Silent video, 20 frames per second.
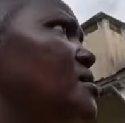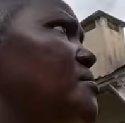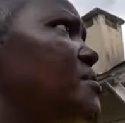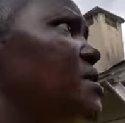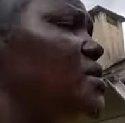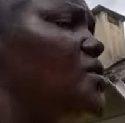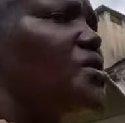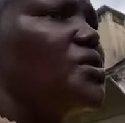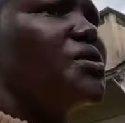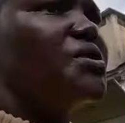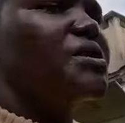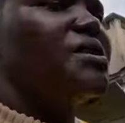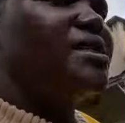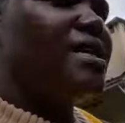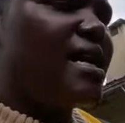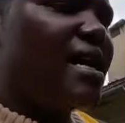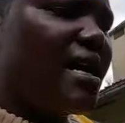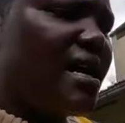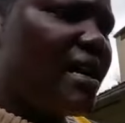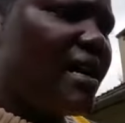because
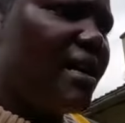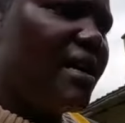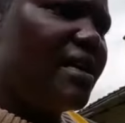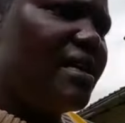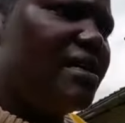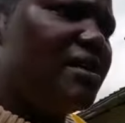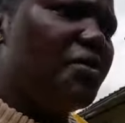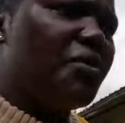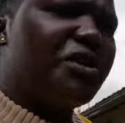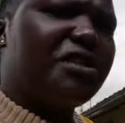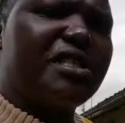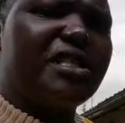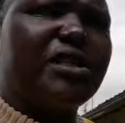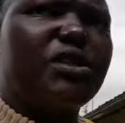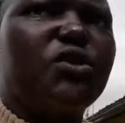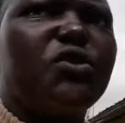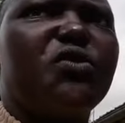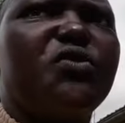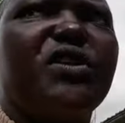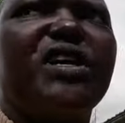he
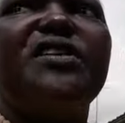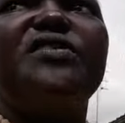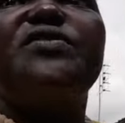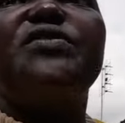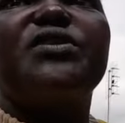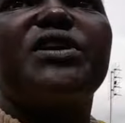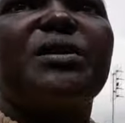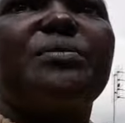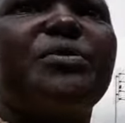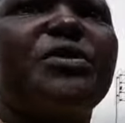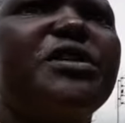wanted to vie for a